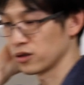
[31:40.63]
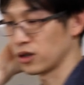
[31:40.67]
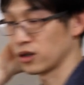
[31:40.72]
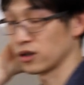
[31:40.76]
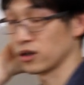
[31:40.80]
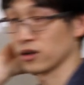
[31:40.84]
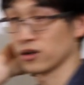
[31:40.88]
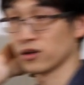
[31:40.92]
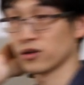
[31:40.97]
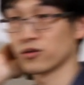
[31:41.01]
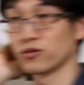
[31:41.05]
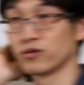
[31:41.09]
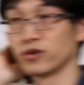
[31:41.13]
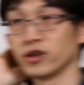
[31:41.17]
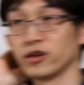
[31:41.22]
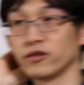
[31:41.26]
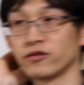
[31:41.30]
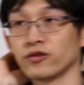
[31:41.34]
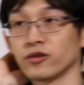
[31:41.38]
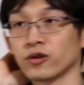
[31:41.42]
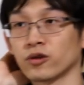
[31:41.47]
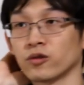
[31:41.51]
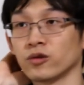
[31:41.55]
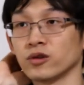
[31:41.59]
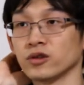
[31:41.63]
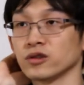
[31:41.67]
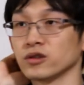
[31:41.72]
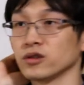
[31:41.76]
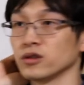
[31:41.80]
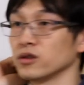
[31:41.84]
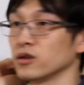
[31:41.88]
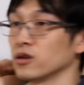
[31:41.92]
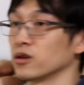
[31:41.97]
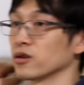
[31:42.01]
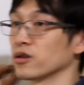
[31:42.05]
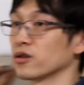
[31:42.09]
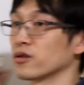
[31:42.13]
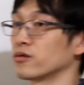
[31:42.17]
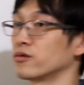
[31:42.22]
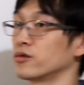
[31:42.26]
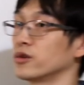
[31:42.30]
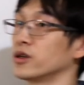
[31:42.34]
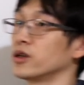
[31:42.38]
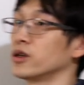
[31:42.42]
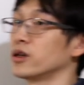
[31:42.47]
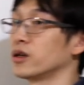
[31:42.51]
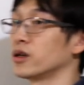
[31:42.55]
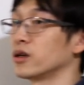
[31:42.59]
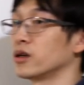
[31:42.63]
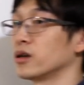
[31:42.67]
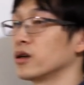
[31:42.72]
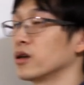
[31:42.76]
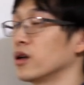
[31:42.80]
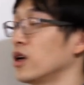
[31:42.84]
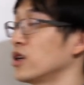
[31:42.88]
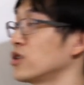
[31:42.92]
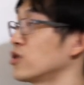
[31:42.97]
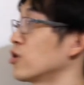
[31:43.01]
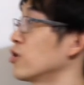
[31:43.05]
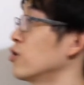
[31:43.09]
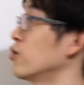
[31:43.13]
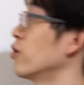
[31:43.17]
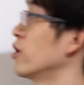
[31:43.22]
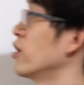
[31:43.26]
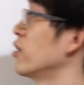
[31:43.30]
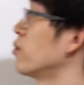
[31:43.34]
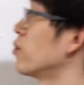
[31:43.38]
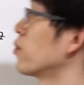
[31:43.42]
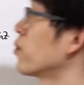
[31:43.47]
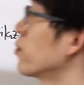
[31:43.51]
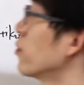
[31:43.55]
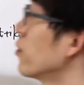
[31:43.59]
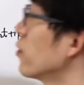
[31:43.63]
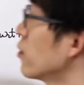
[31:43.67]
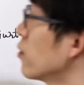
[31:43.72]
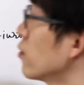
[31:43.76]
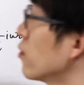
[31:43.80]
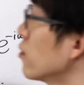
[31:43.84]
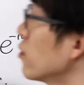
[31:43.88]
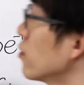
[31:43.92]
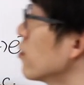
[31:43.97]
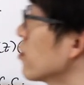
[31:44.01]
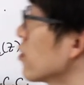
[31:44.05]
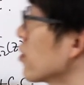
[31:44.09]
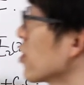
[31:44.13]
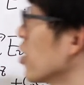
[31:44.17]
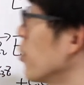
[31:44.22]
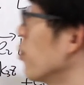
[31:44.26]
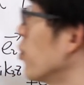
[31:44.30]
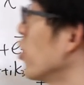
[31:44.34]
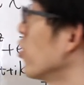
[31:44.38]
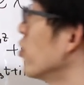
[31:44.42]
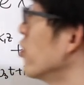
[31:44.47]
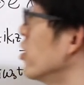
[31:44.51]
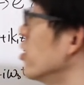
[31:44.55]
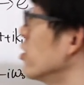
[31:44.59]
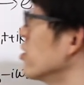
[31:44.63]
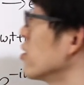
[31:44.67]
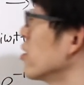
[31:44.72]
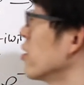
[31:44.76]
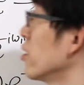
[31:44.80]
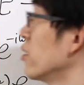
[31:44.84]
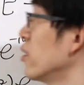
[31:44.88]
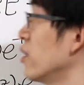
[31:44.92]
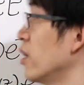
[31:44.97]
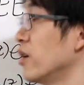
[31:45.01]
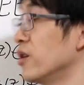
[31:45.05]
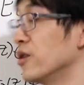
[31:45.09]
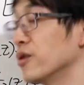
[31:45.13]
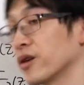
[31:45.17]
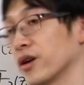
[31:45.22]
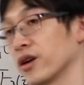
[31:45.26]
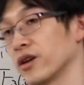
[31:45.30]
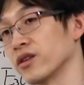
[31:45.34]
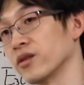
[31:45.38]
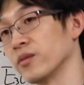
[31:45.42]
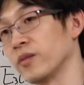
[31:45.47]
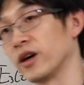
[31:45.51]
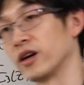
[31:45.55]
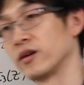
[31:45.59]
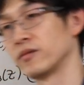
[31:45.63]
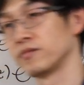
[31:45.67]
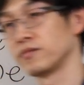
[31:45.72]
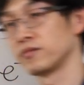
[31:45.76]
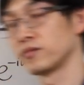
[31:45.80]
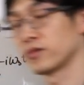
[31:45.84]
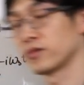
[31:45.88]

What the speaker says: are the three frequency or three electrical wave components that you care about.